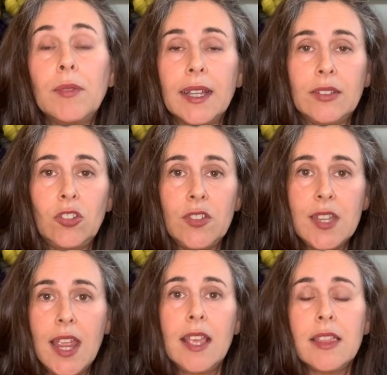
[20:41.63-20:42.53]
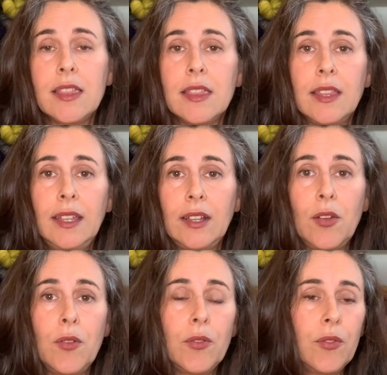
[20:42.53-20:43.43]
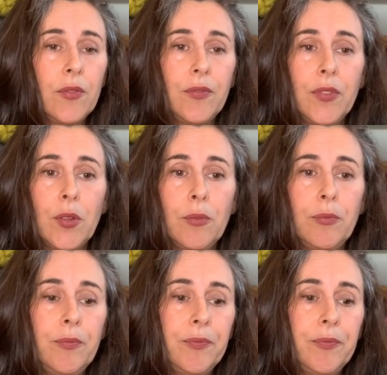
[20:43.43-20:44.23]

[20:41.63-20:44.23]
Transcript: like just take, you know, the